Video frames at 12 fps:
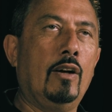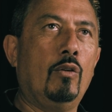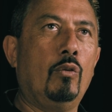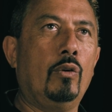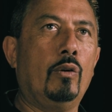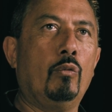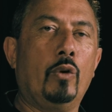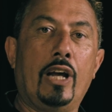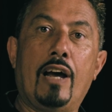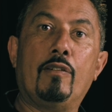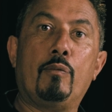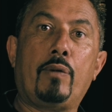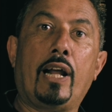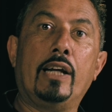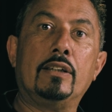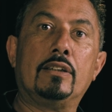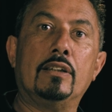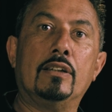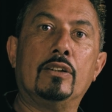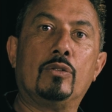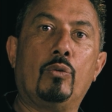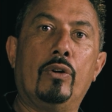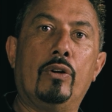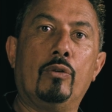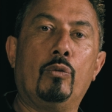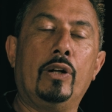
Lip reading: we have a place in this world.